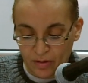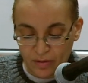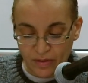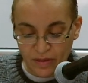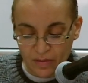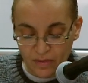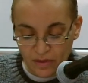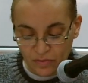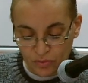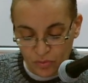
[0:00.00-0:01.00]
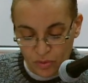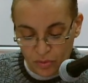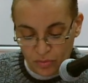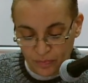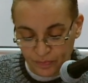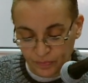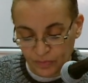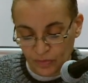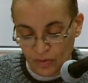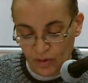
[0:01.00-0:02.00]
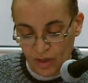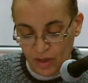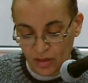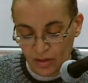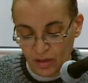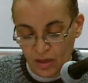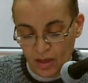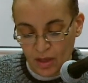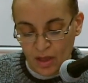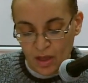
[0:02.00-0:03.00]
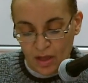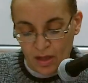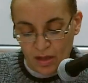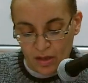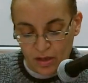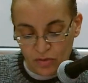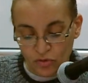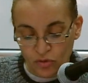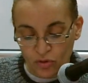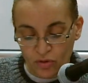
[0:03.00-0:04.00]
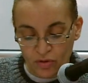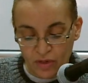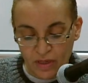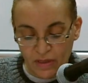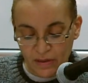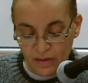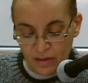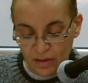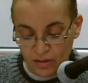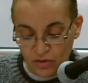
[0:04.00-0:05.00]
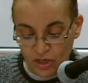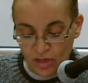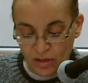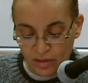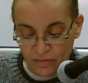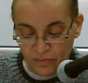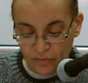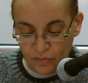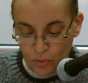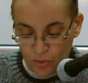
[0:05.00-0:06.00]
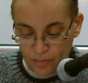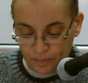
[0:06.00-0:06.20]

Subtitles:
Stem is fool. Okay? Todoron is in a genitive form.